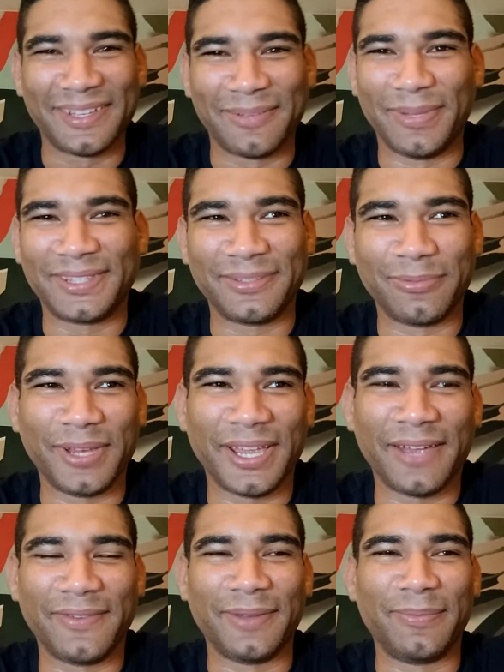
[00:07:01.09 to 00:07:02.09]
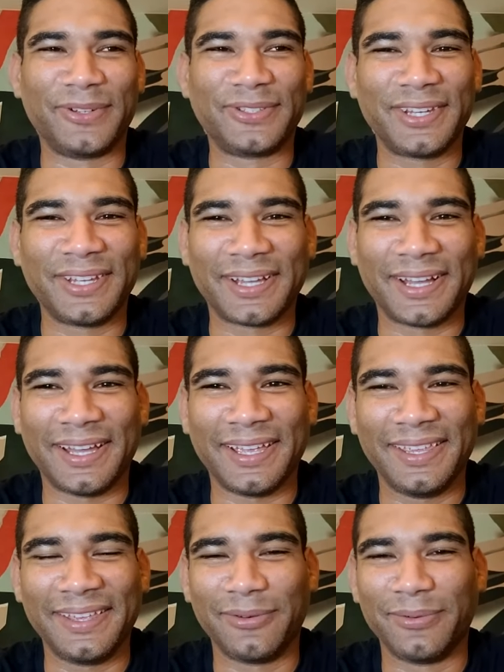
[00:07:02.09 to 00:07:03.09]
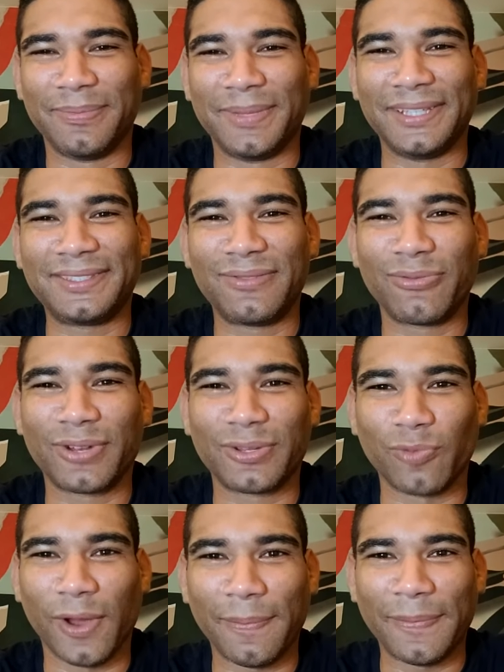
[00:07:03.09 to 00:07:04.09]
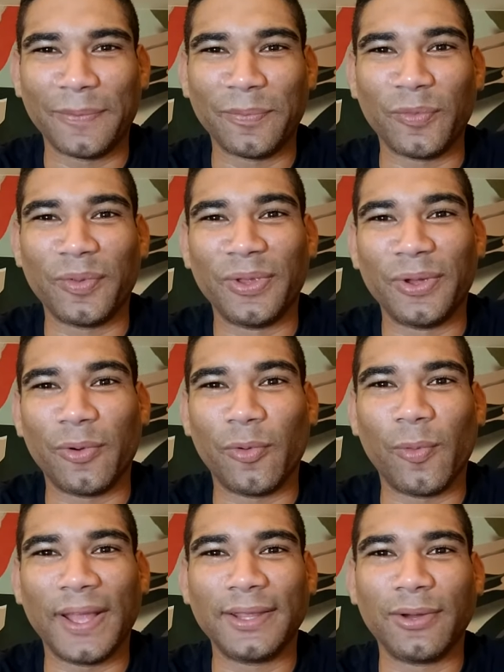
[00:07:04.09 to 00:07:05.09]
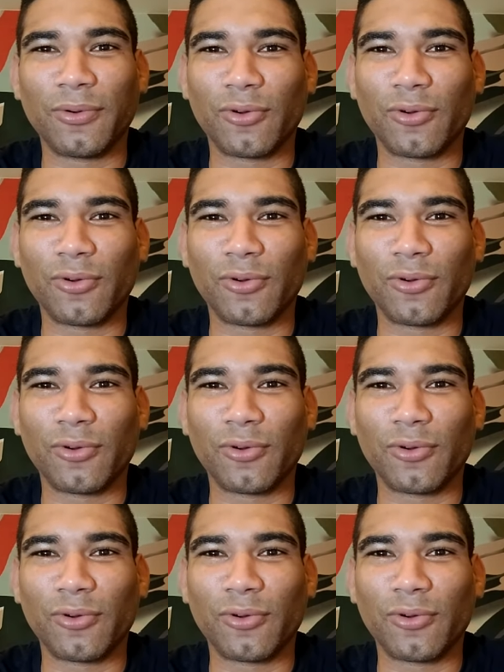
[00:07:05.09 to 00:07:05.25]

But we have a Brazilian guy here with my secret weapon, Wendell